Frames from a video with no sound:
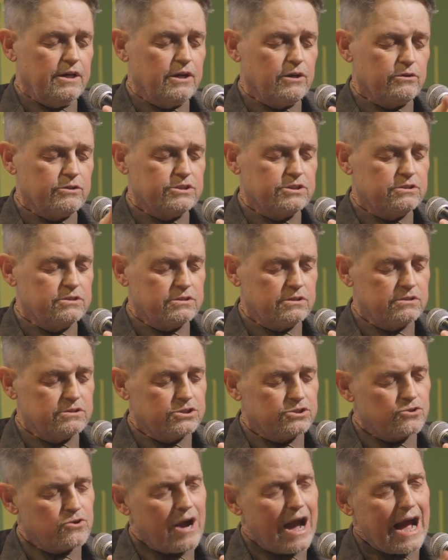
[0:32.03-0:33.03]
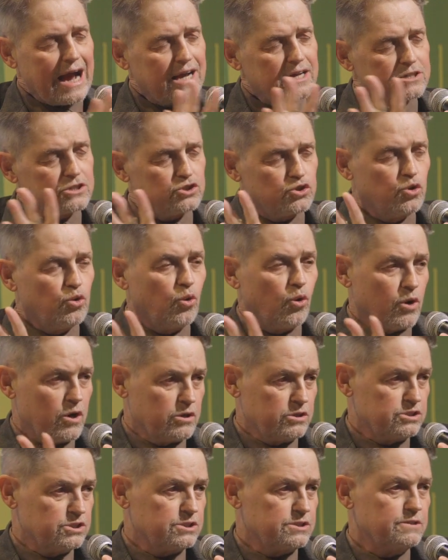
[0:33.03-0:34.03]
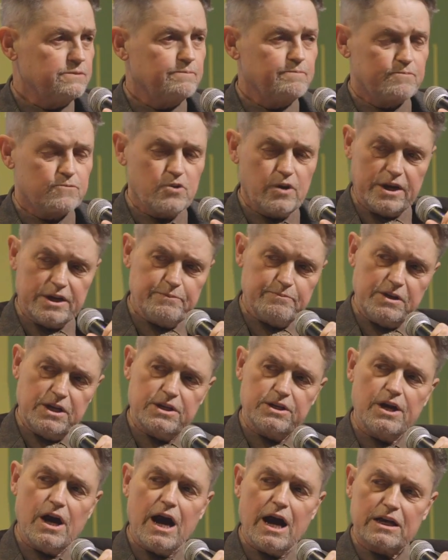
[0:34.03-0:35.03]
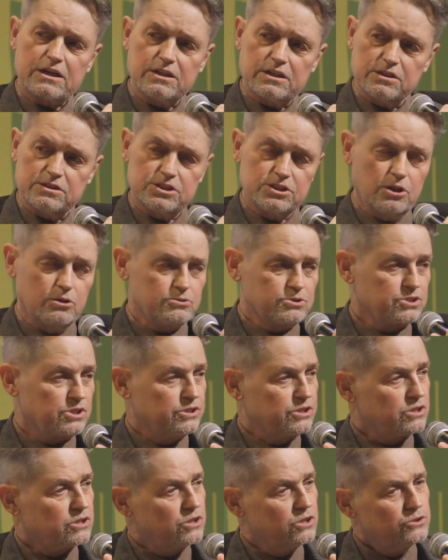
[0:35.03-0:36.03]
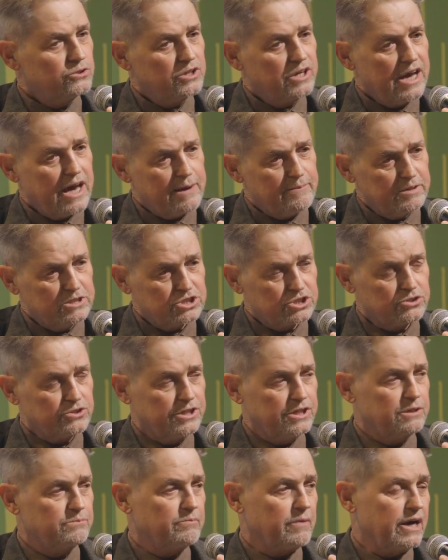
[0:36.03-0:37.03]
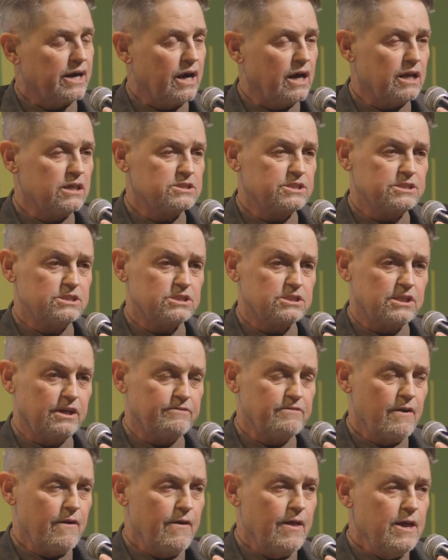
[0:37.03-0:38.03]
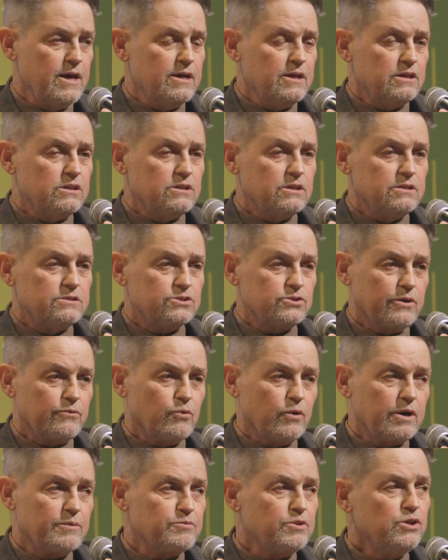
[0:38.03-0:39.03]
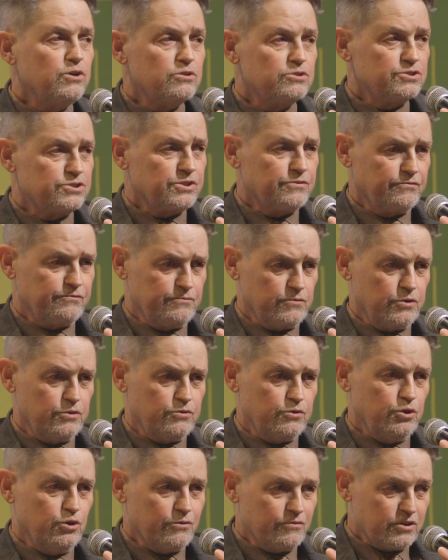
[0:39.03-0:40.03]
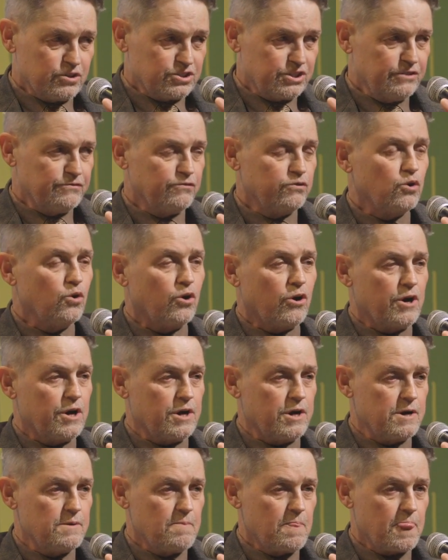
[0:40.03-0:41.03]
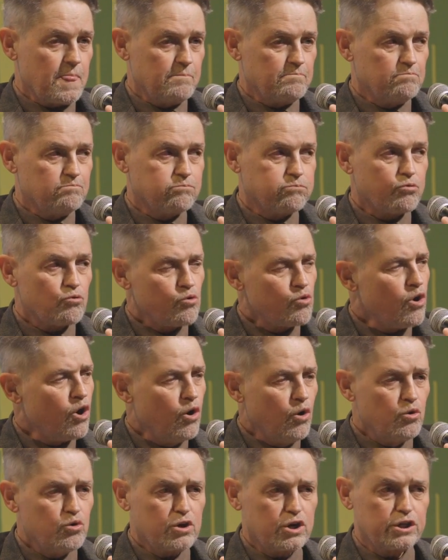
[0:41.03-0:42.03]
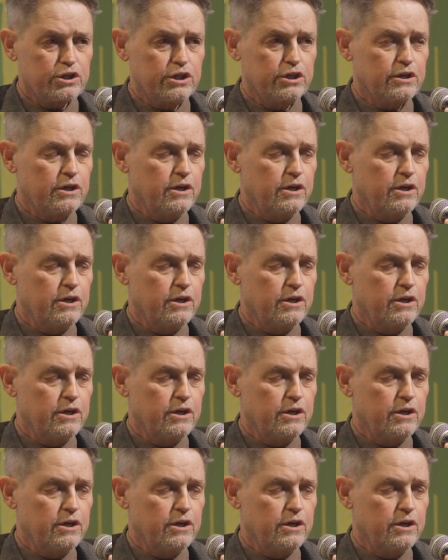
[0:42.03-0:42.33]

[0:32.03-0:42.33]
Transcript: a track towards trying to be a doctor. So it was going to include chemistry and biology and stuff. So I went up to the University of Florida, broke,